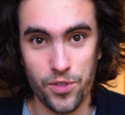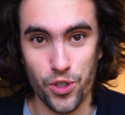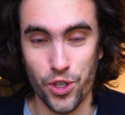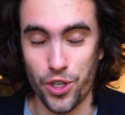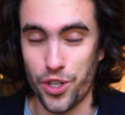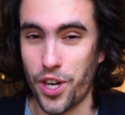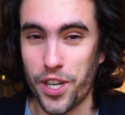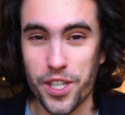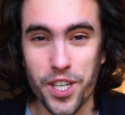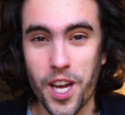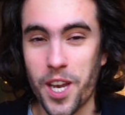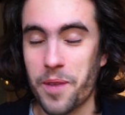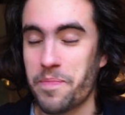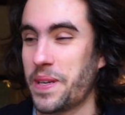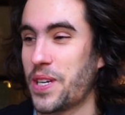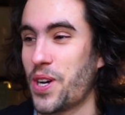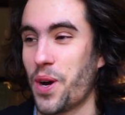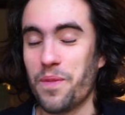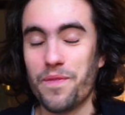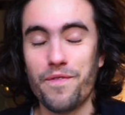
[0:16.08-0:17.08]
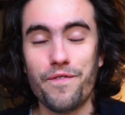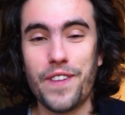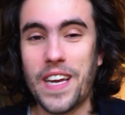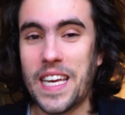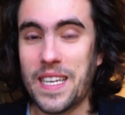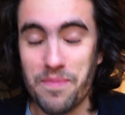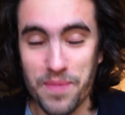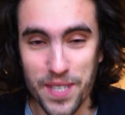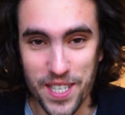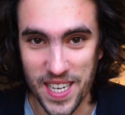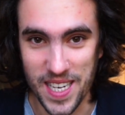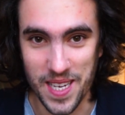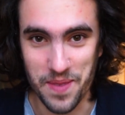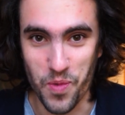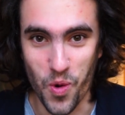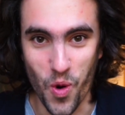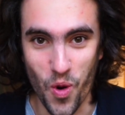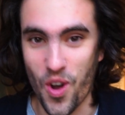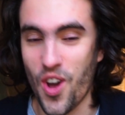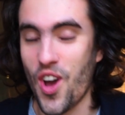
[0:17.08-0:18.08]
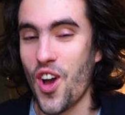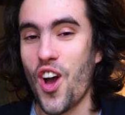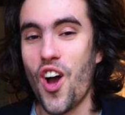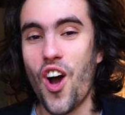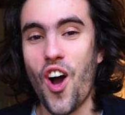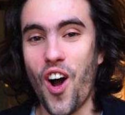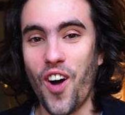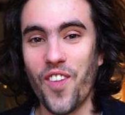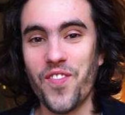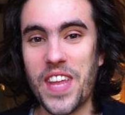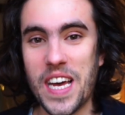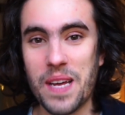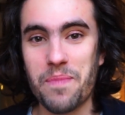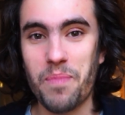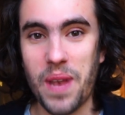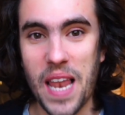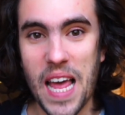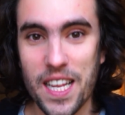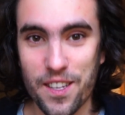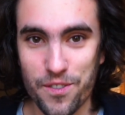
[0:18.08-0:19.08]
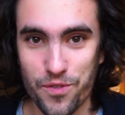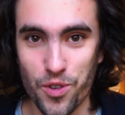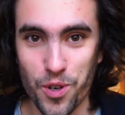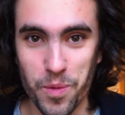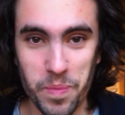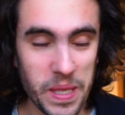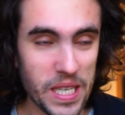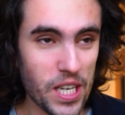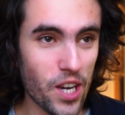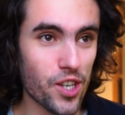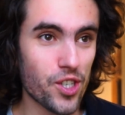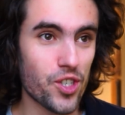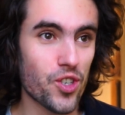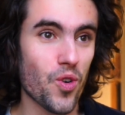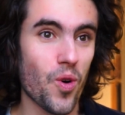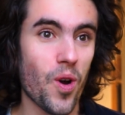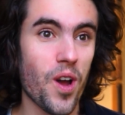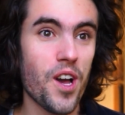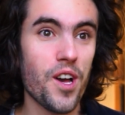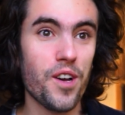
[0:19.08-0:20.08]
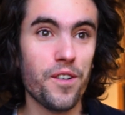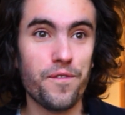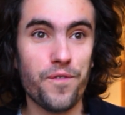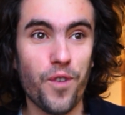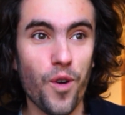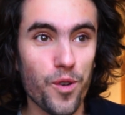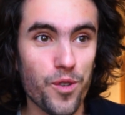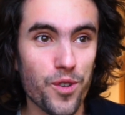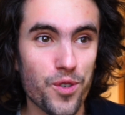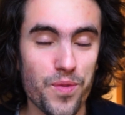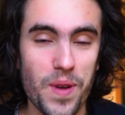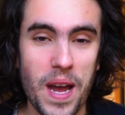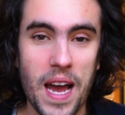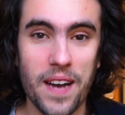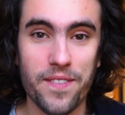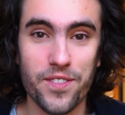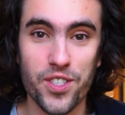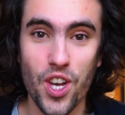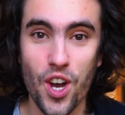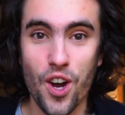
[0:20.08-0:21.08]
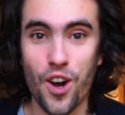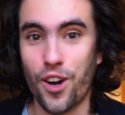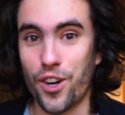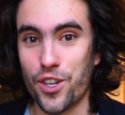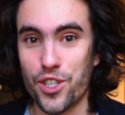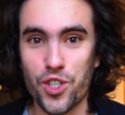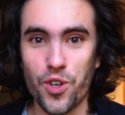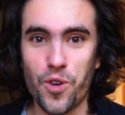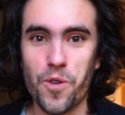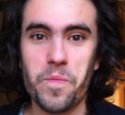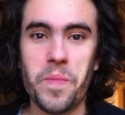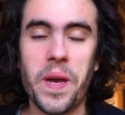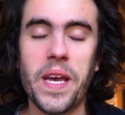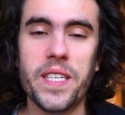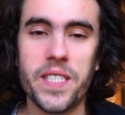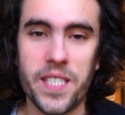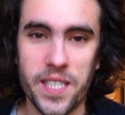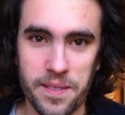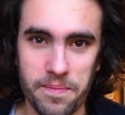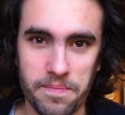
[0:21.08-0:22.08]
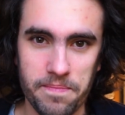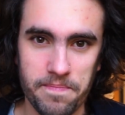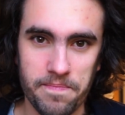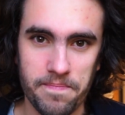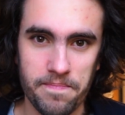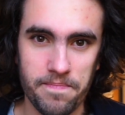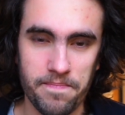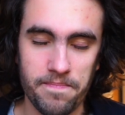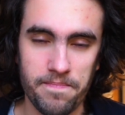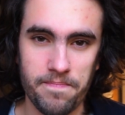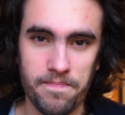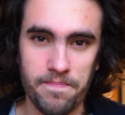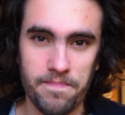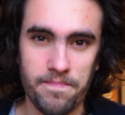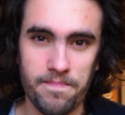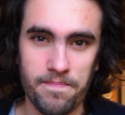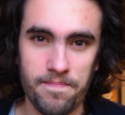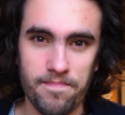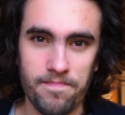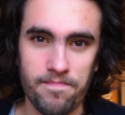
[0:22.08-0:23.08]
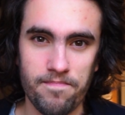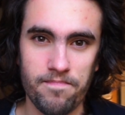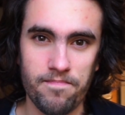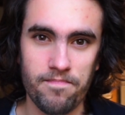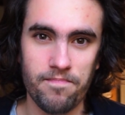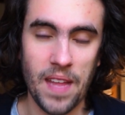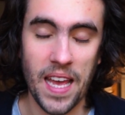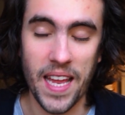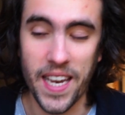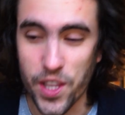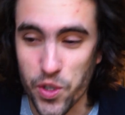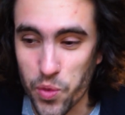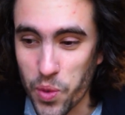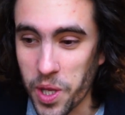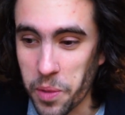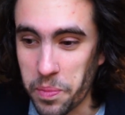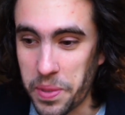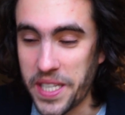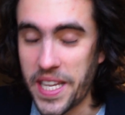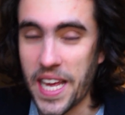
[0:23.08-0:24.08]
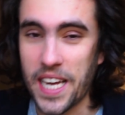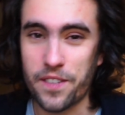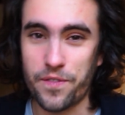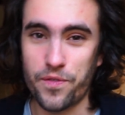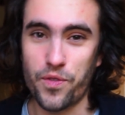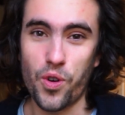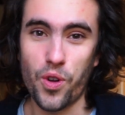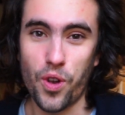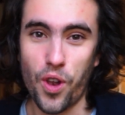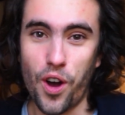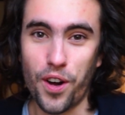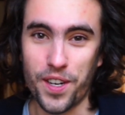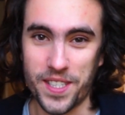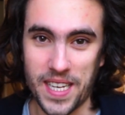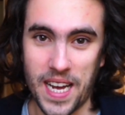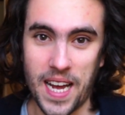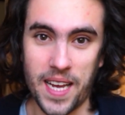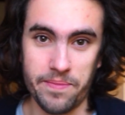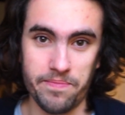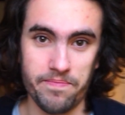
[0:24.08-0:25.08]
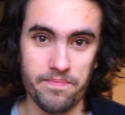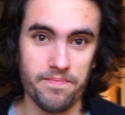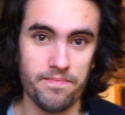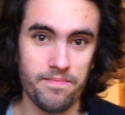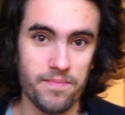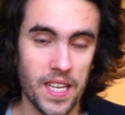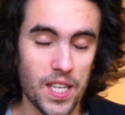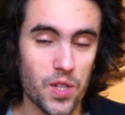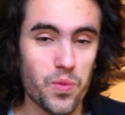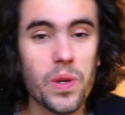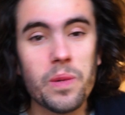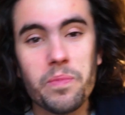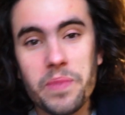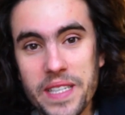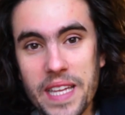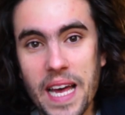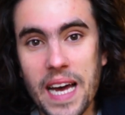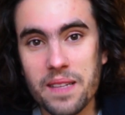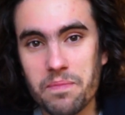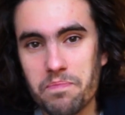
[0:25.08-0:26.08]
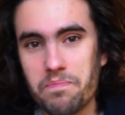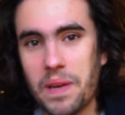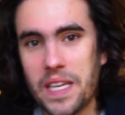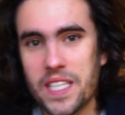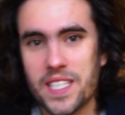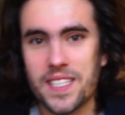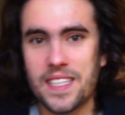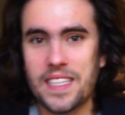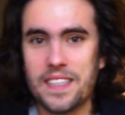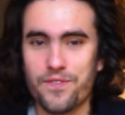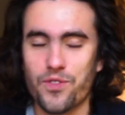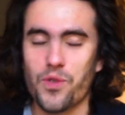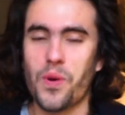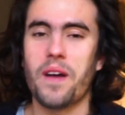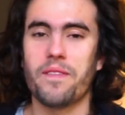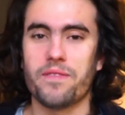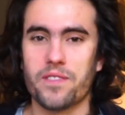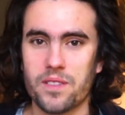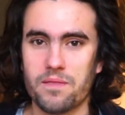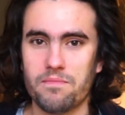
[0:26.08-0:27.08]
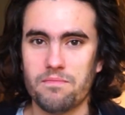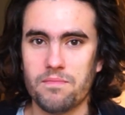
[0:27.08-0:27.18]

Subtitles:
You're not gonna become famous anymore on that platform because your photographs are so amazing. And it will be dead for a long time. It will be dead basically forever.